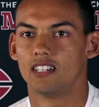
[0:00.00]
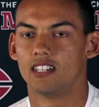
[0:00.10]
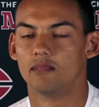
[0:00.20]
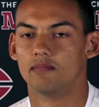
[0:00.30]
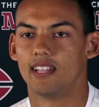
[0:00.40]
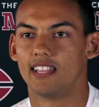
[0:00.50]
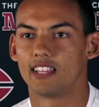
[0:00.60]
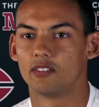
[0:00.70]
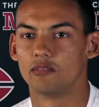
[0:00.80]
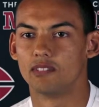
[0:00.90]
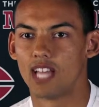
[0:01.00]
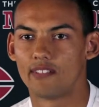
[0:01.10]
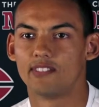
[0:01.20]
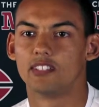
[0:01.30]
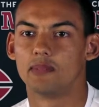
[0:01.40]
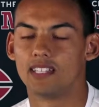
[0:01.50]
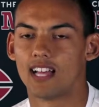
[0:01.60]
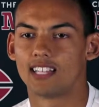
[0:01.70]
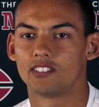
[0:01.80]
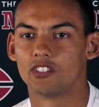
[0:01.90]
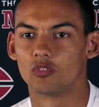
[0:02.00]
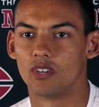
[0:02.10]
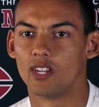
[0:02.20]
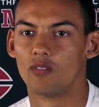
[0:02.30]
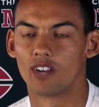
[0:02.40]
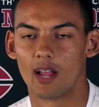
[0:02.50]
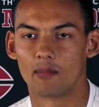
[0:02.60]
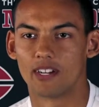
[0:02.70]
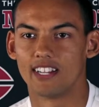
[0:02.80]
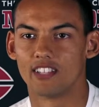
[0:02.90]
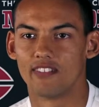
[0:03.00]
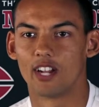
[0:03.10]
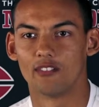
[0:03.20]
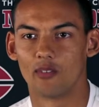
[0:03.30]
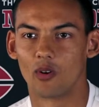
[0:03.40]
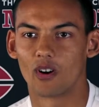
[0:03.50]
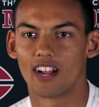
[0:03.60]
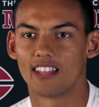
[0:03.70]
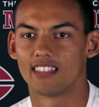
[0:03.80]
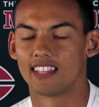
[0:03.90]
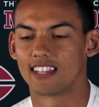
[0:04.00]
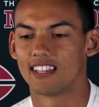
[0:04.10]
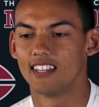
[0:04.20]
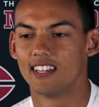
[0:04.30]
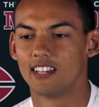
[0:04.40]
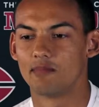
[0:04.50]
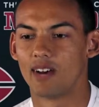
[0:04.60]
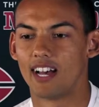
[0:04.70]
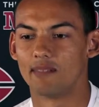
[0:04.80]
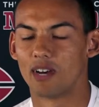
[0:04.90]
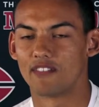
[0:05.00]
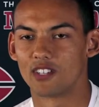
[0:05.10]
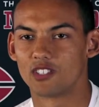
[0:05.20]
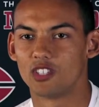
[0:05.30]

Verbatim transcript: Um, I think it would definitely be last year's win over Emory in the Final Four. I think my, my first